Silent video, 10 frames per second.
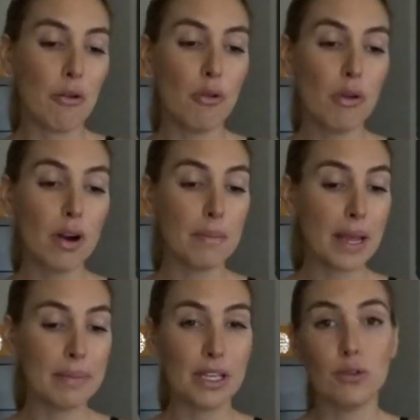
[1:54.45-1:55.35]
Or
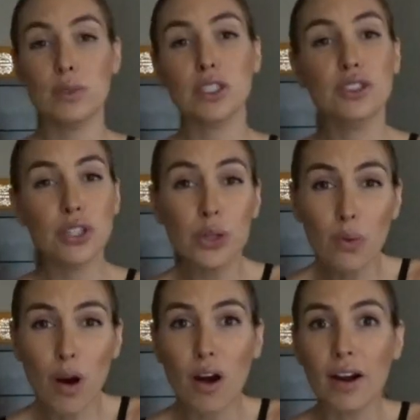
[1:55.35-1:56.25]
maybe it was
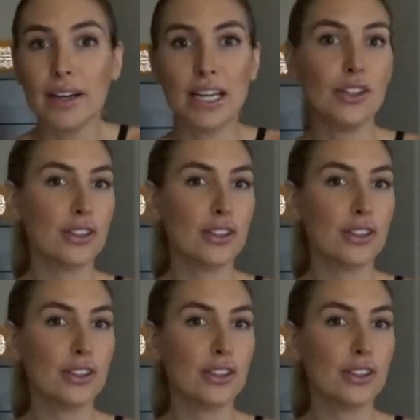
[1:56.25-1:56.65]
too hard and